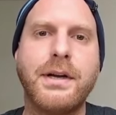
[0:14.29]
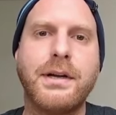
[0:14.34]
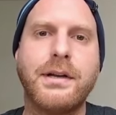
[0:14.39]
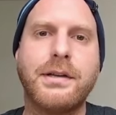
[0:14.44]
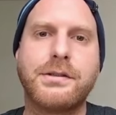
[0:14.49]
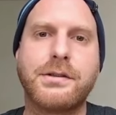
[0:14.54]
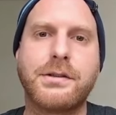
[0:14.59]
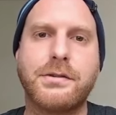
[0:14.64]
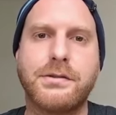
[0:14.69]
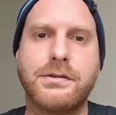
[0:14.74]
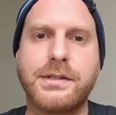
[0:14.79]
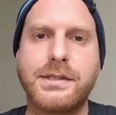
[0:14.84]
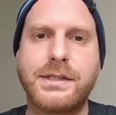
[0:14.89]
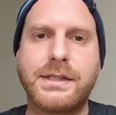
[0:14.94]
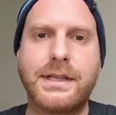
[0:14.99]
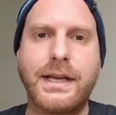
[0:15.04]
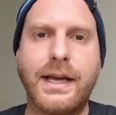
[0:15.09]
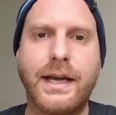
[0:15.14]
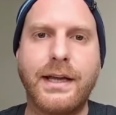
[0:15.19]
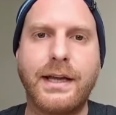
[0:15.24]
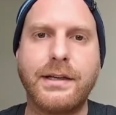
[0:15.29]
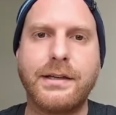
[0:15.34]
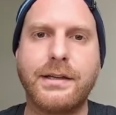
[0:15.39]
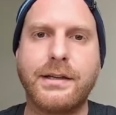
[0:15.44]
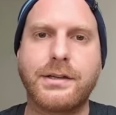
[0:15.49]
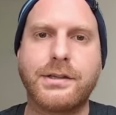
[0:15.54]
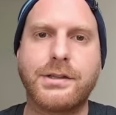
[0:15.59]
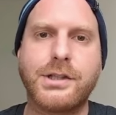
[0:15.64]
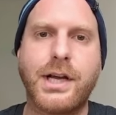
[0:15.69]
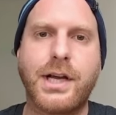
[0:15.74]
its current state
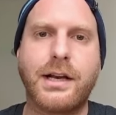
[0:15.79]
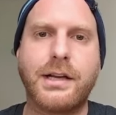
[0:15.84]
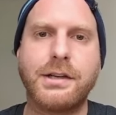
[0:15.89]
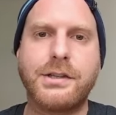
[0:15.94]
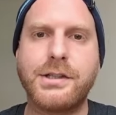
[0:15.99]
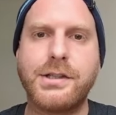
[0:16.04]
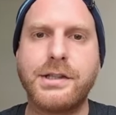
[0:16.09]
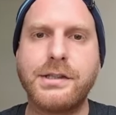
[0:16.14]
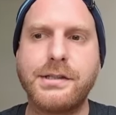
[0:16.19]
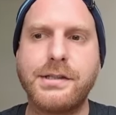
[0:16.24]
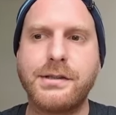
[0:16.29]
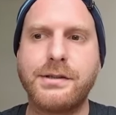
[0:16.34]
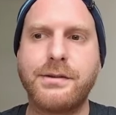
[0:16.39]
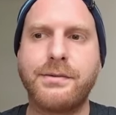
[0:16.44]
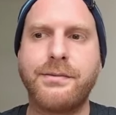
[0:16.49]
and challenges.